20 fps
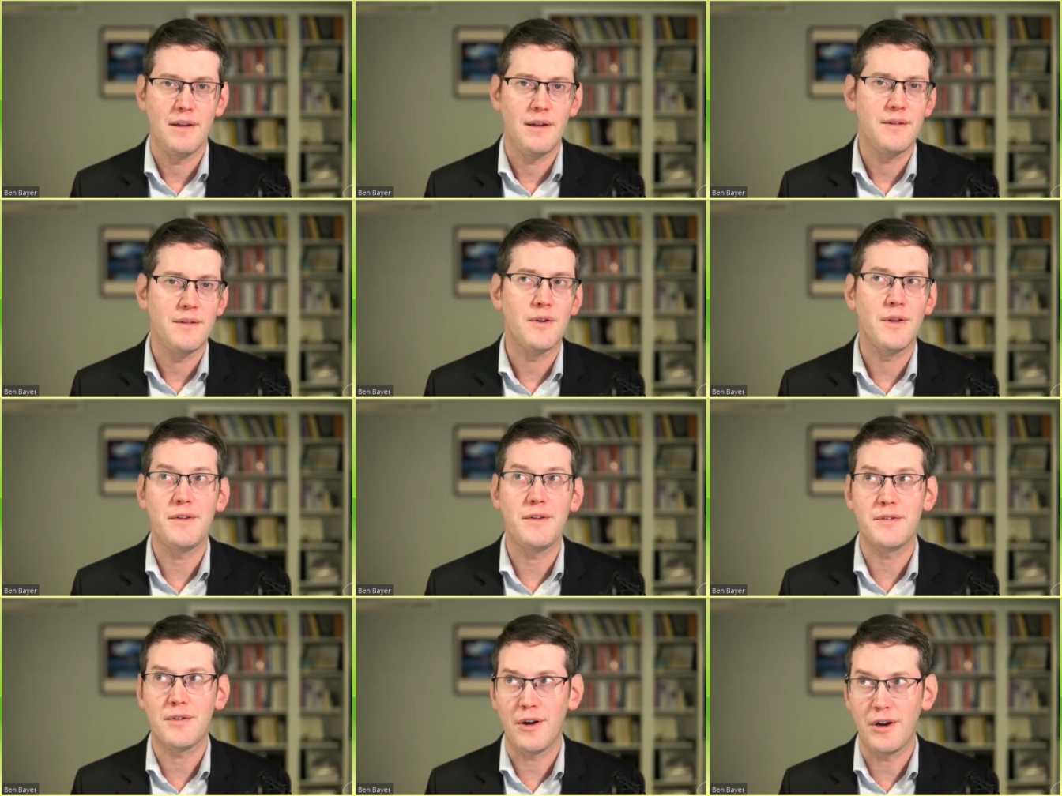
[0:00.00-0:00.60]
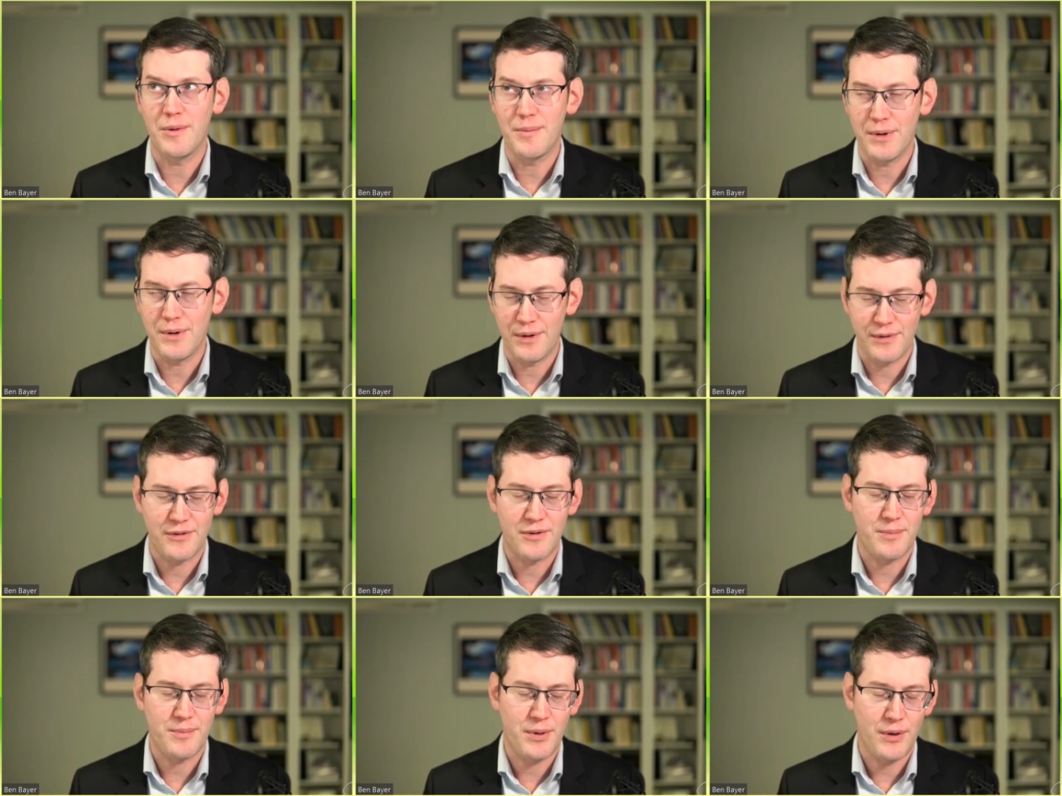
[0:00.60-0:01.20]
So let's talk
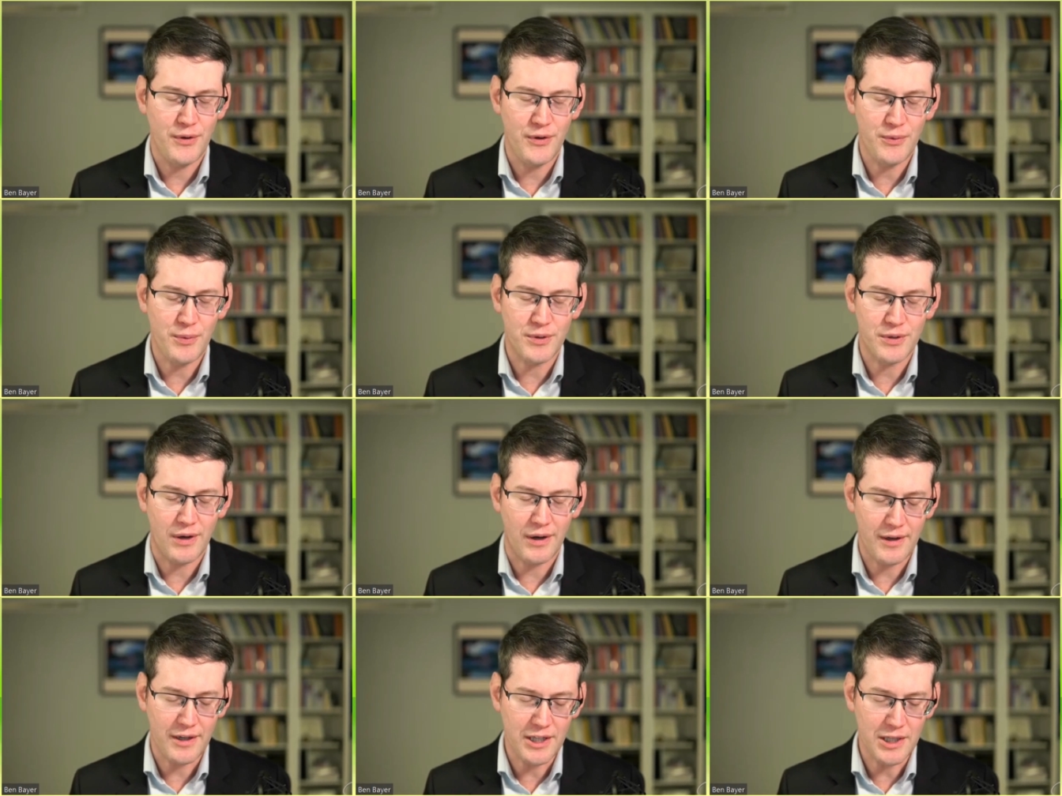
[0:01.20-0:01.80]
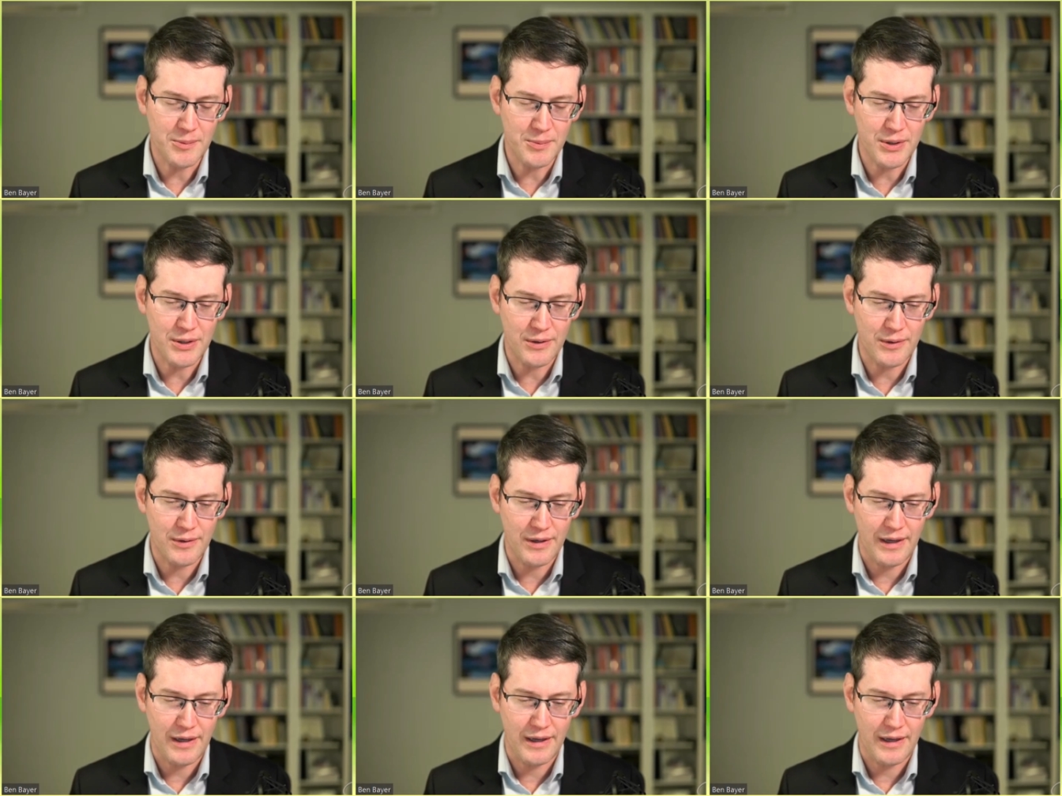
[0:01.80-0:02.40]
about, suppose we're talking
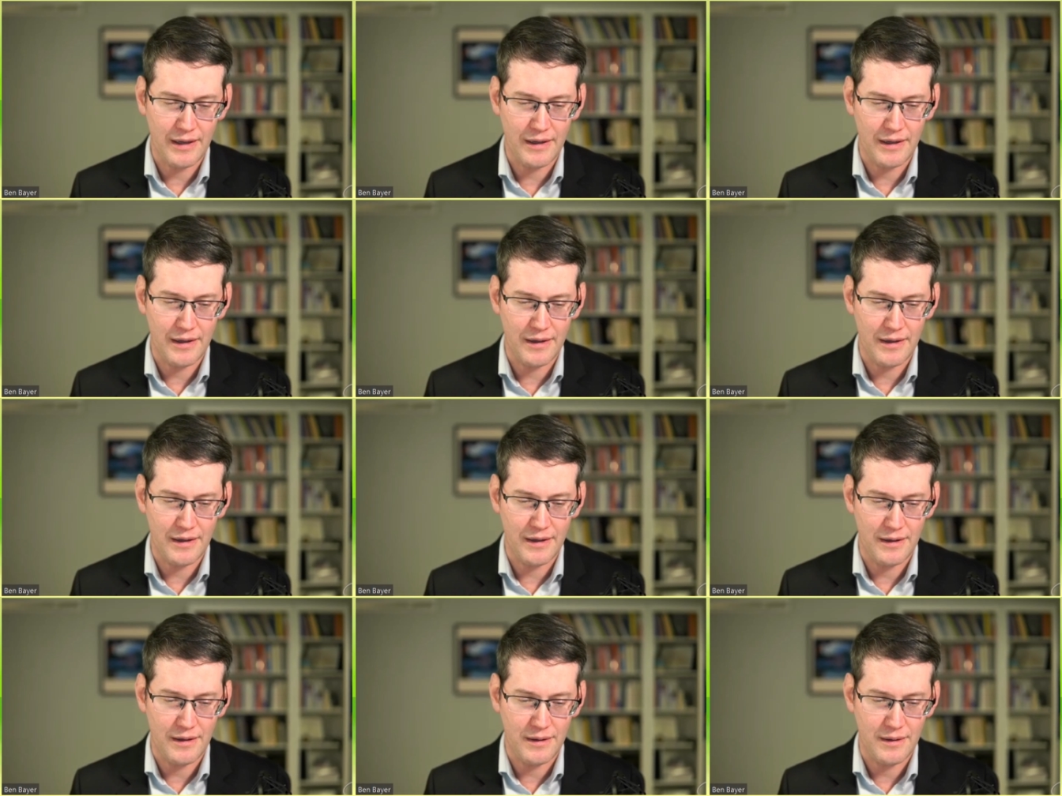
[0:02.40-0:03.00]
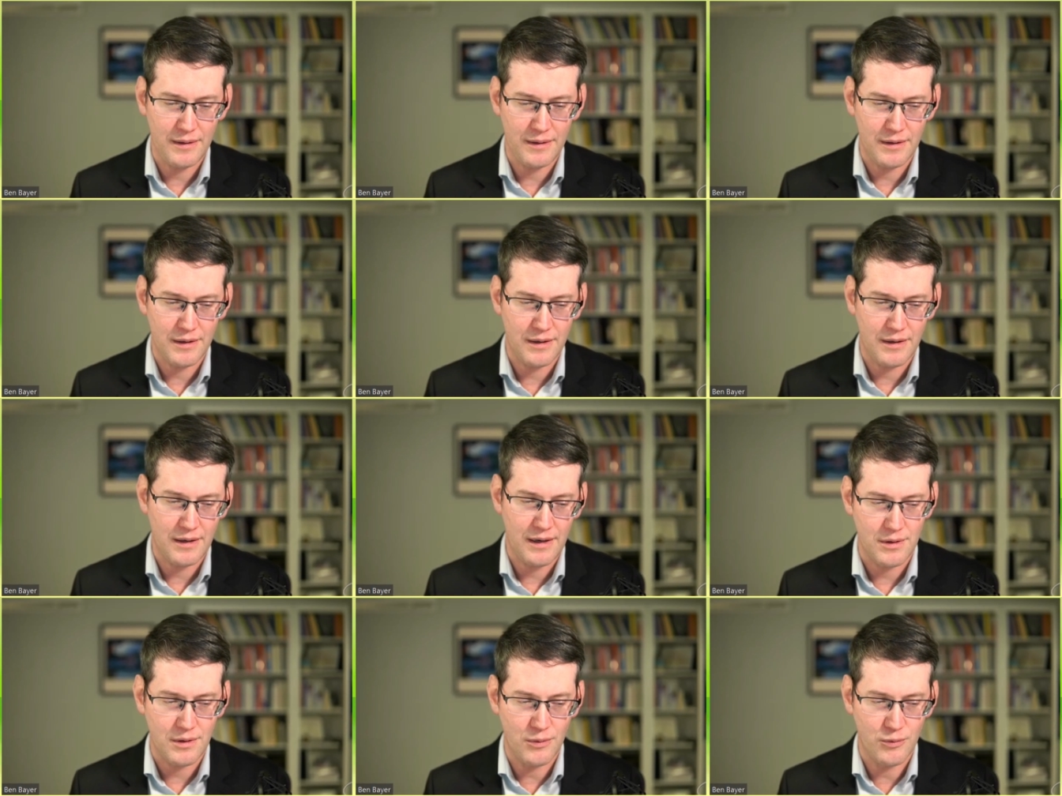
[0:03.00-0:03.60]
about a
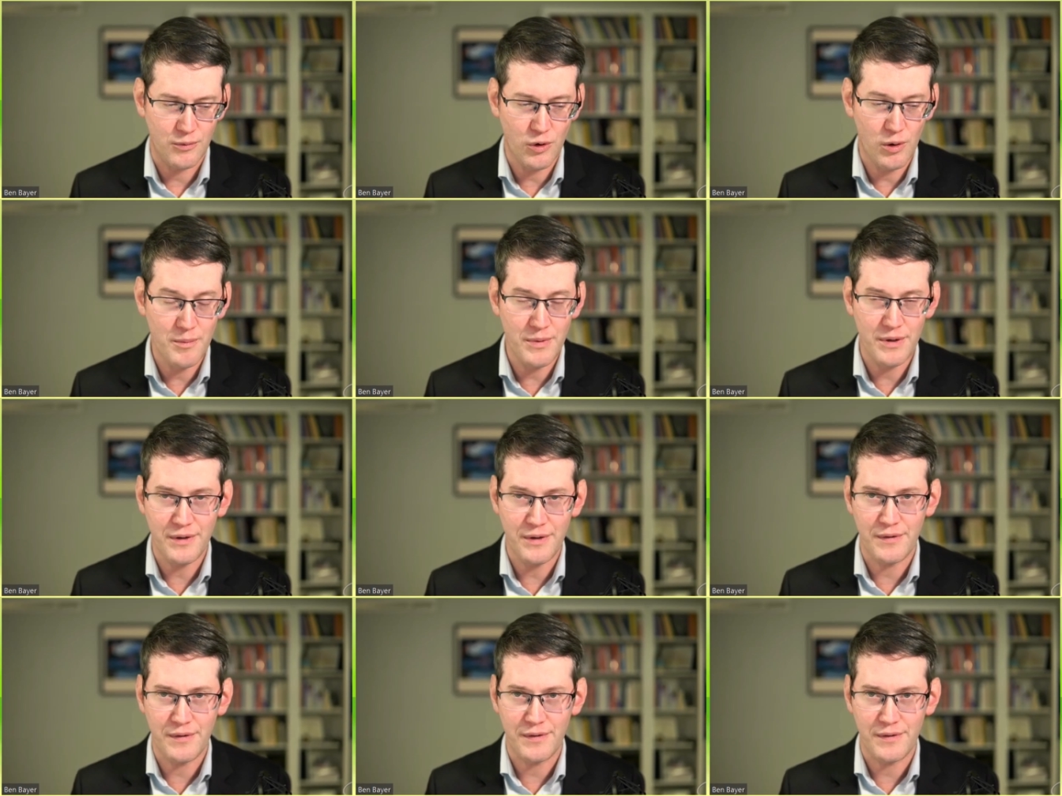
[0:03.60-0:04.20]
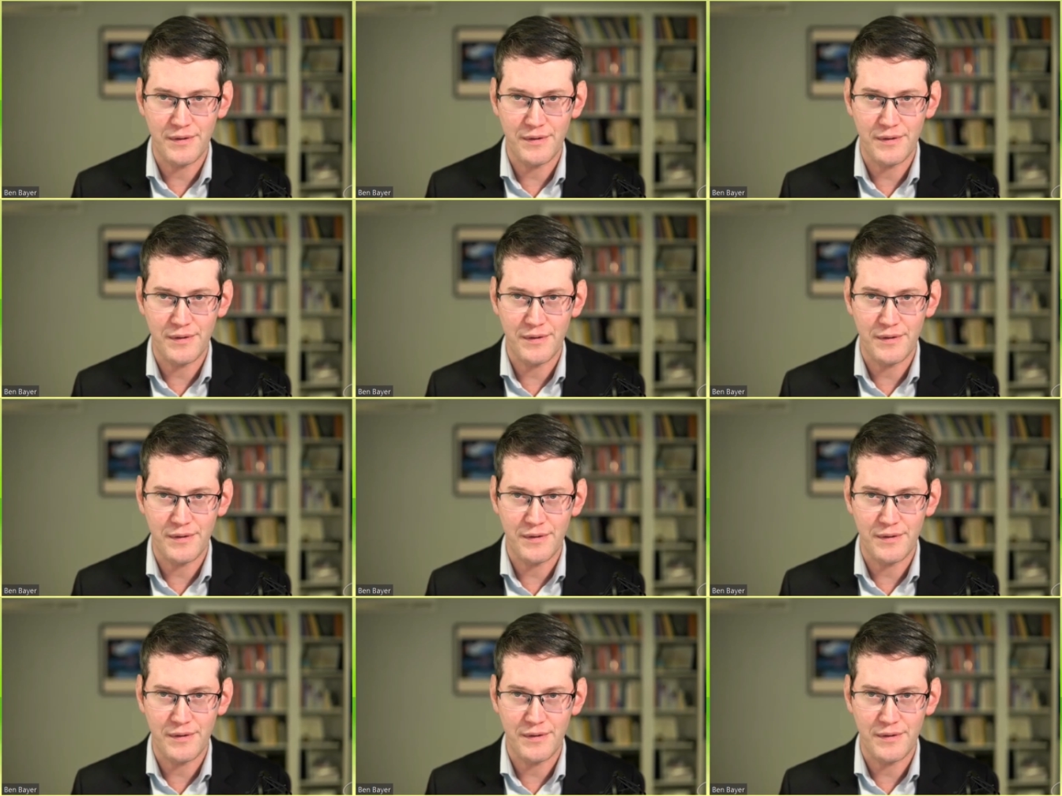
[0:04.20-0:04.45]
woman is